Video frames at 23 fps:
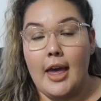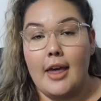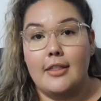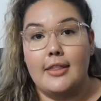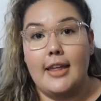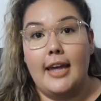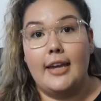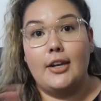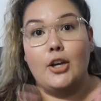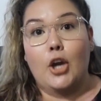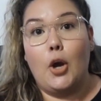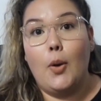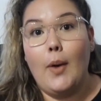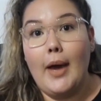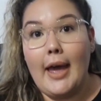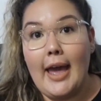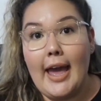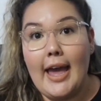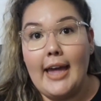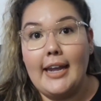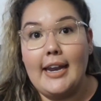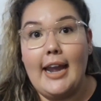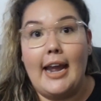then go
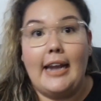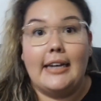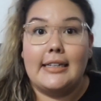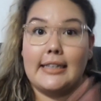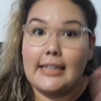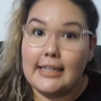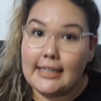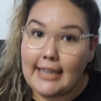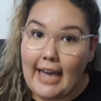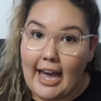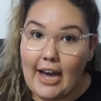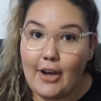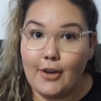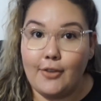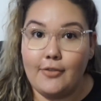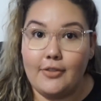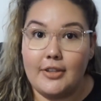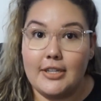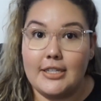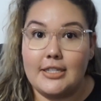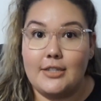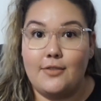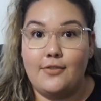ahead and click out
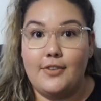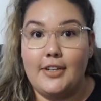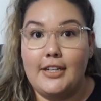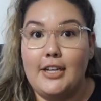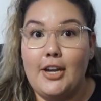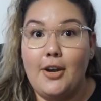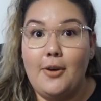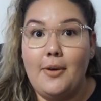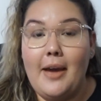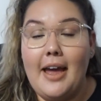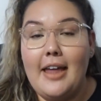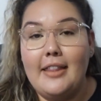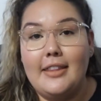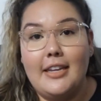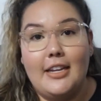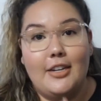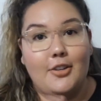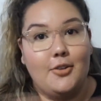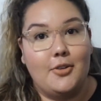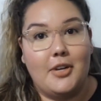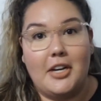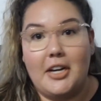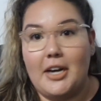of this video, and
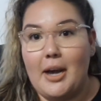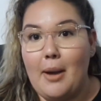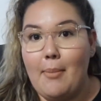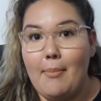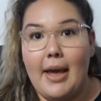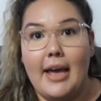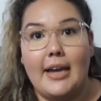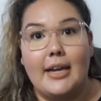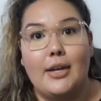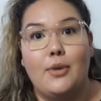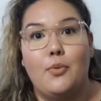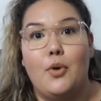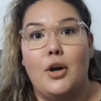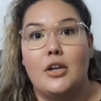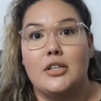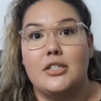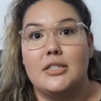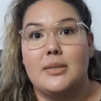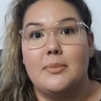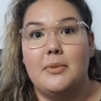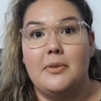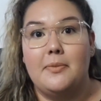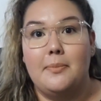then you could come back and watch
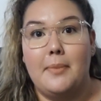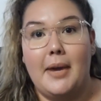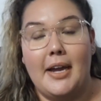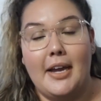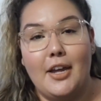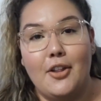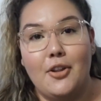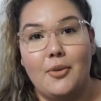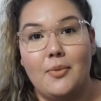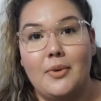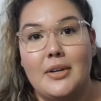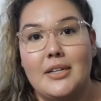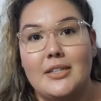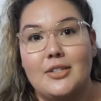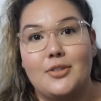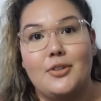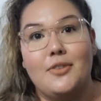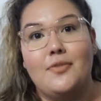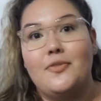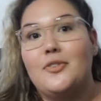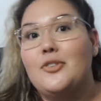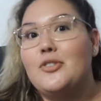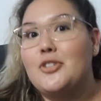some of my other ones, or
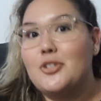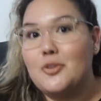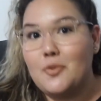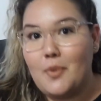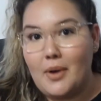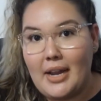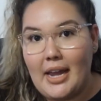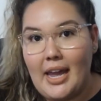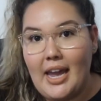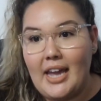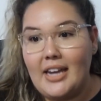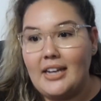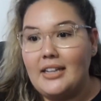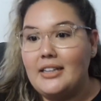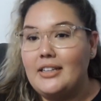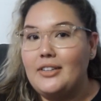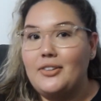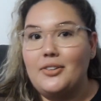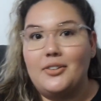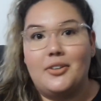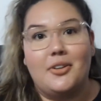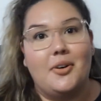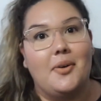if you just want to hate a
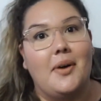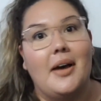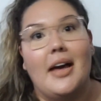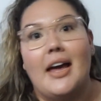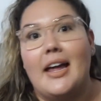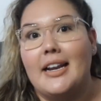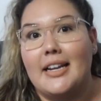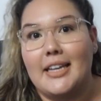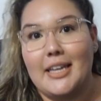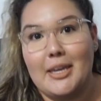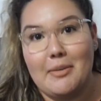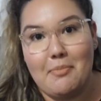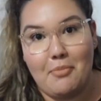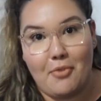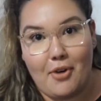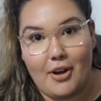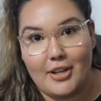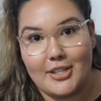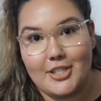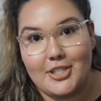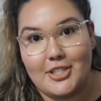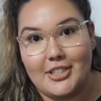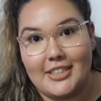little, go ahead and keep
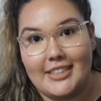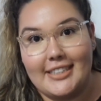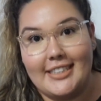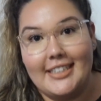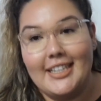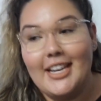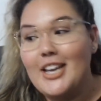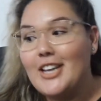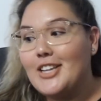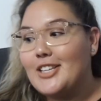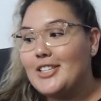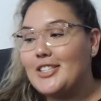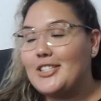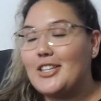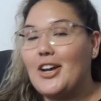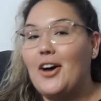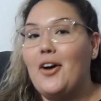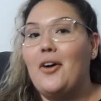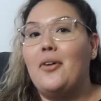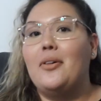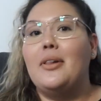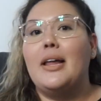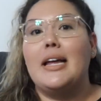watching.
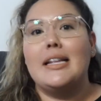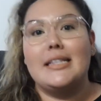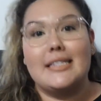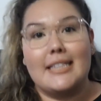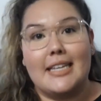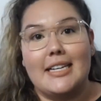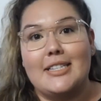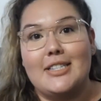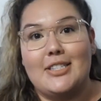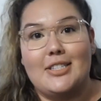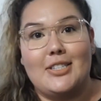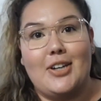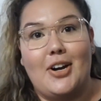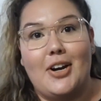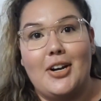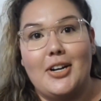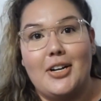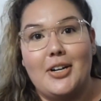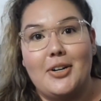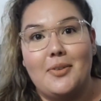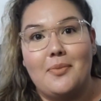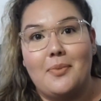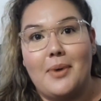So let's get
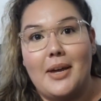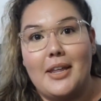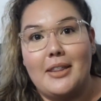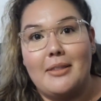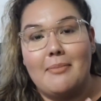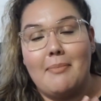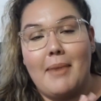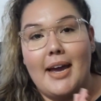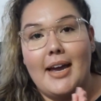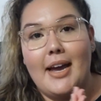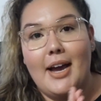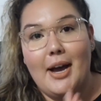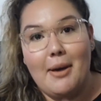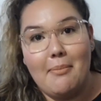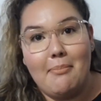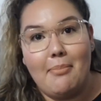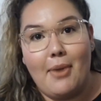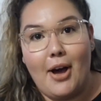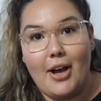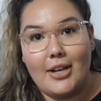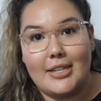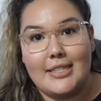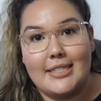started with my
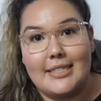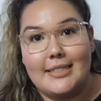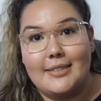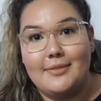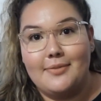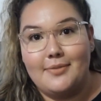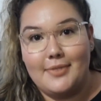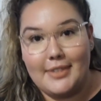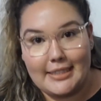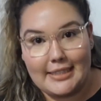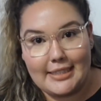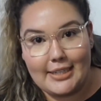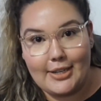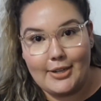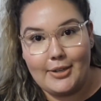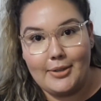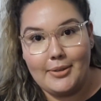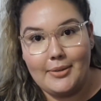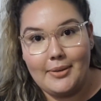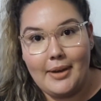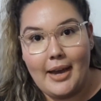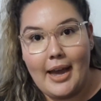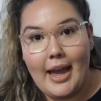unboxing
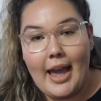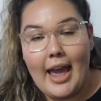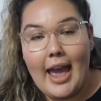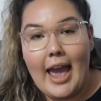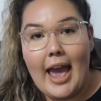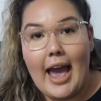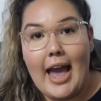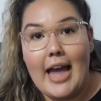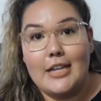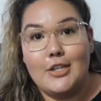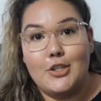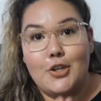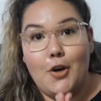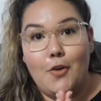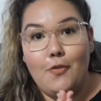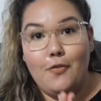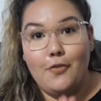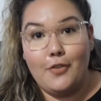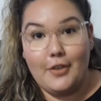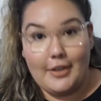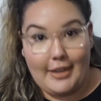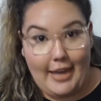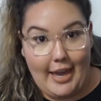video. And
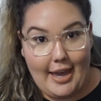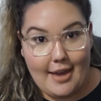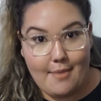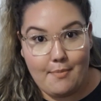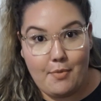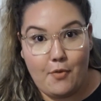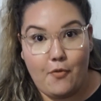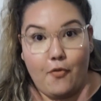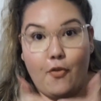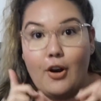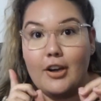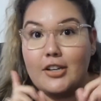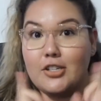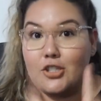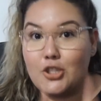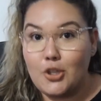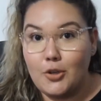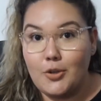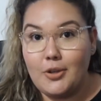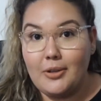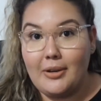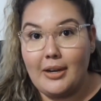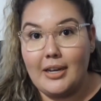don't forget, before I
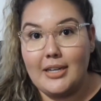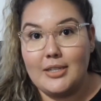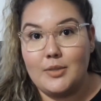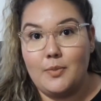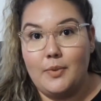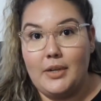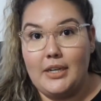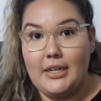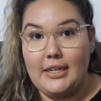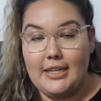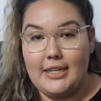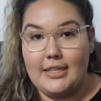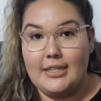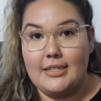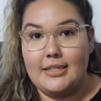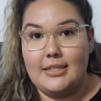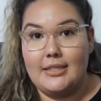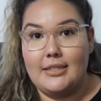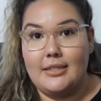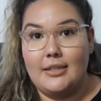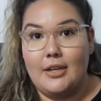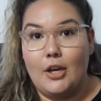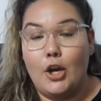show you guys what it
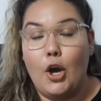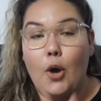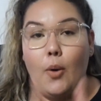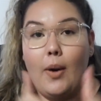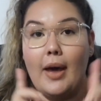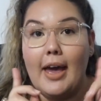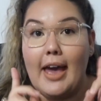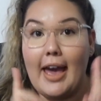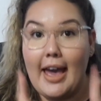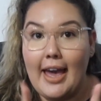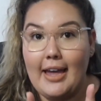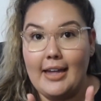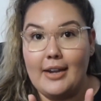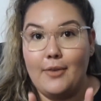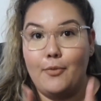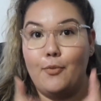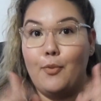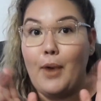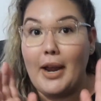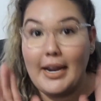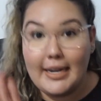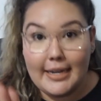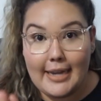is, go ahead
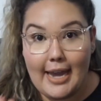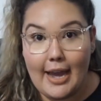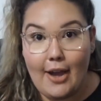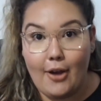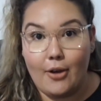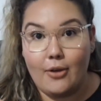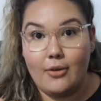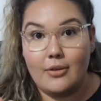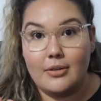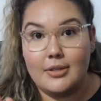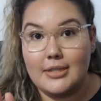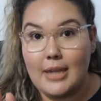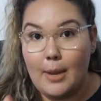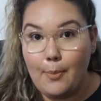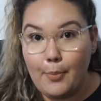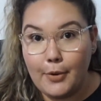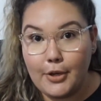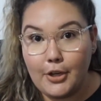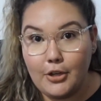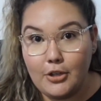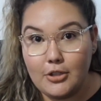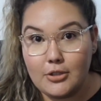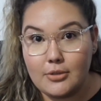right now, stop
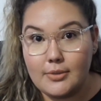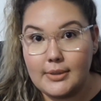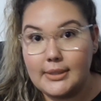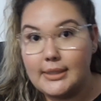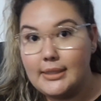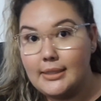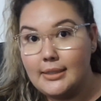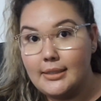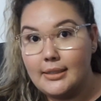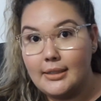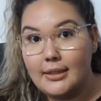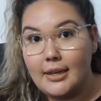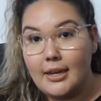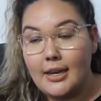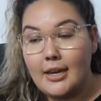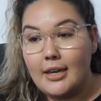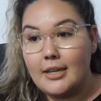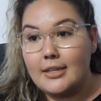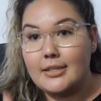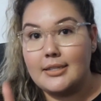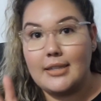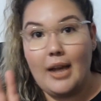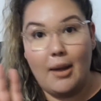what you're doing,
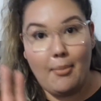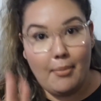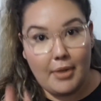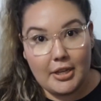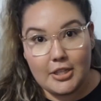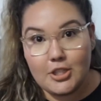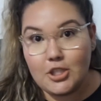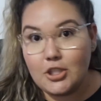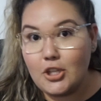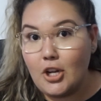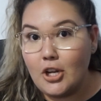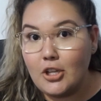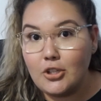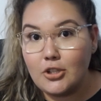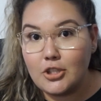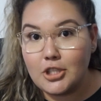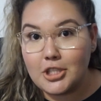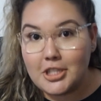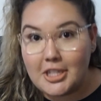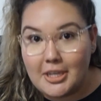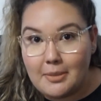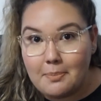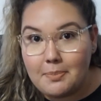stop munching on your
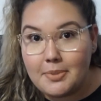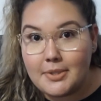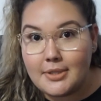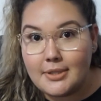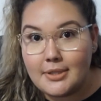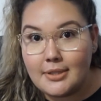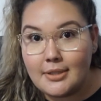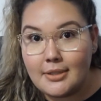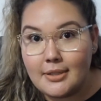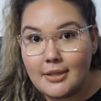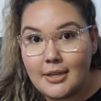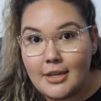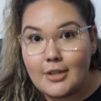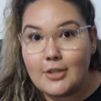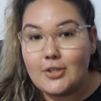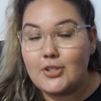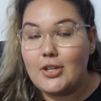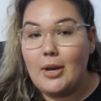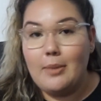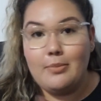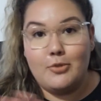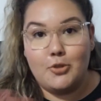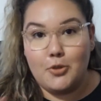chips,
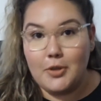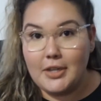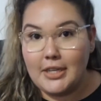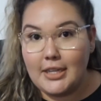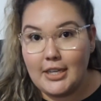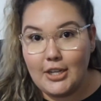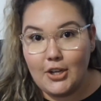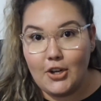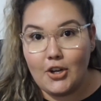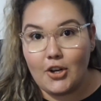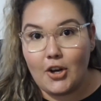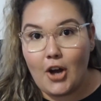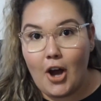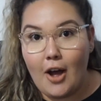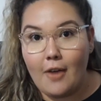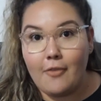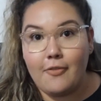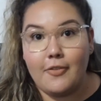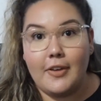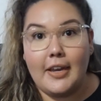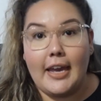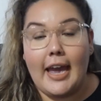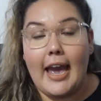stop drinking your
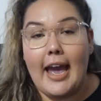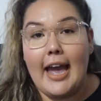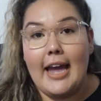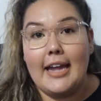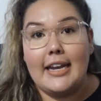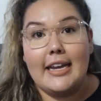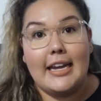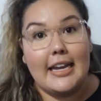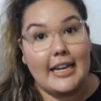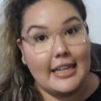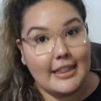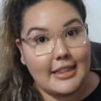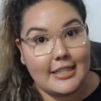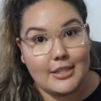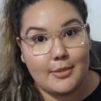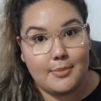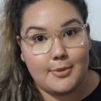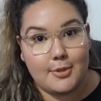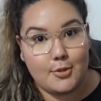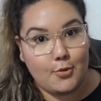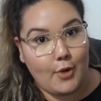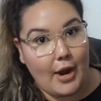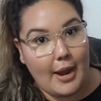coffee, and hit the
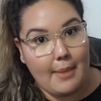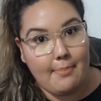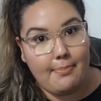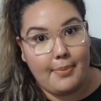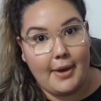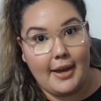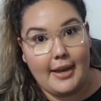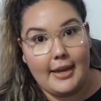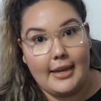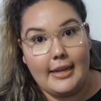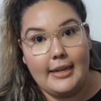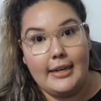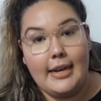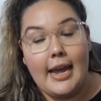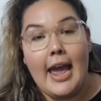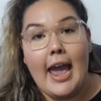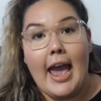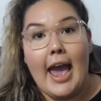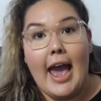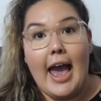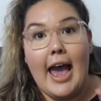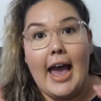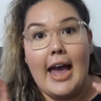subscribe button,
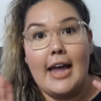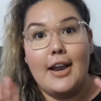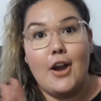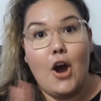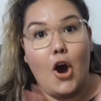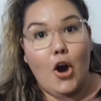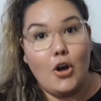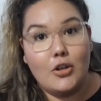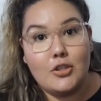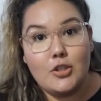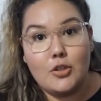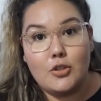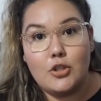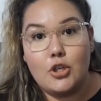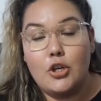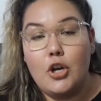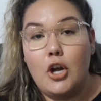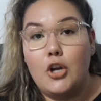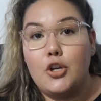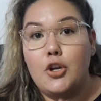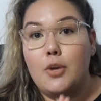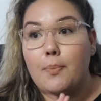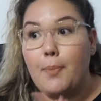and also
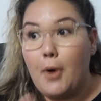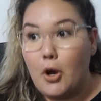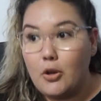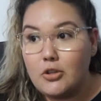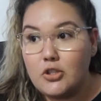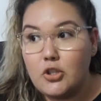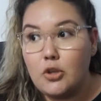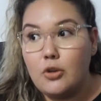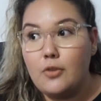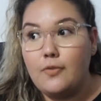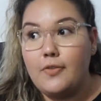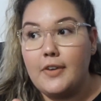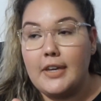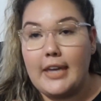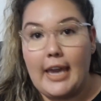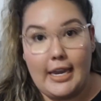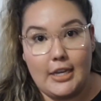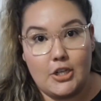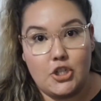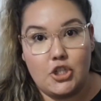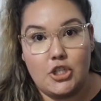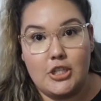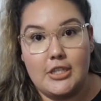turn on your post
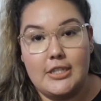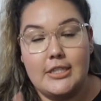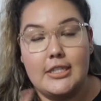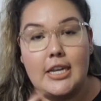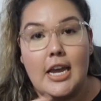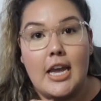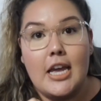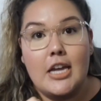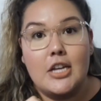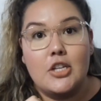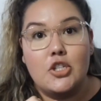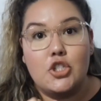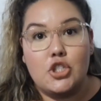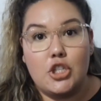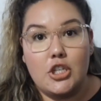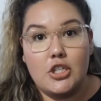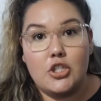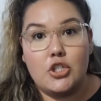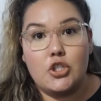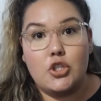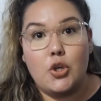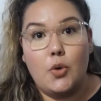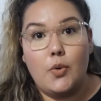notifications
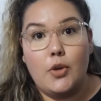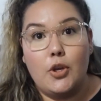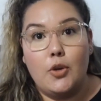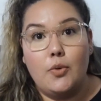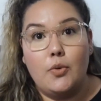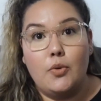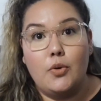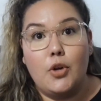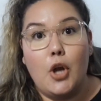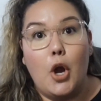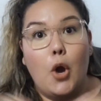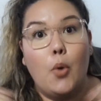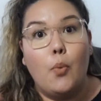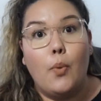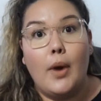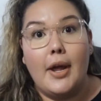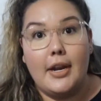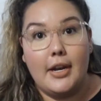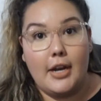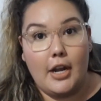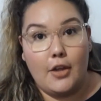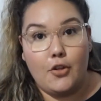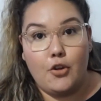just so you know
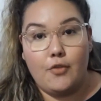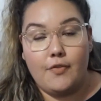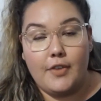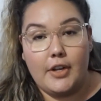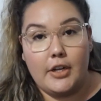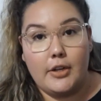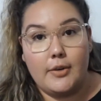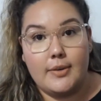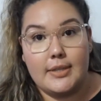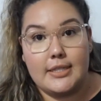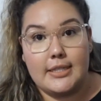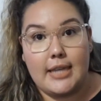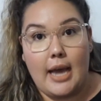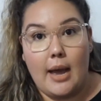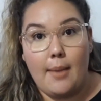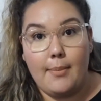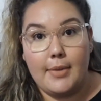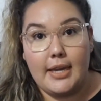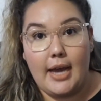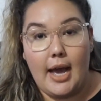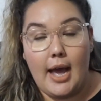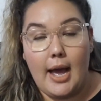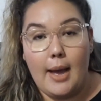when another video is
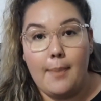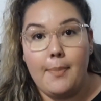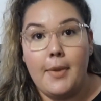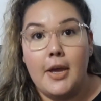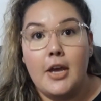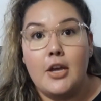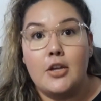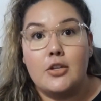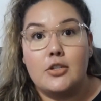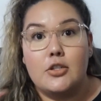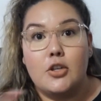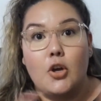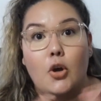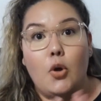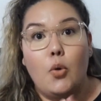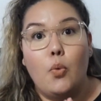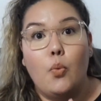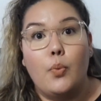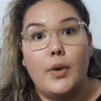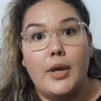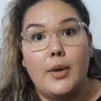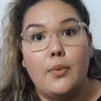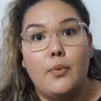coming up.
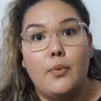So we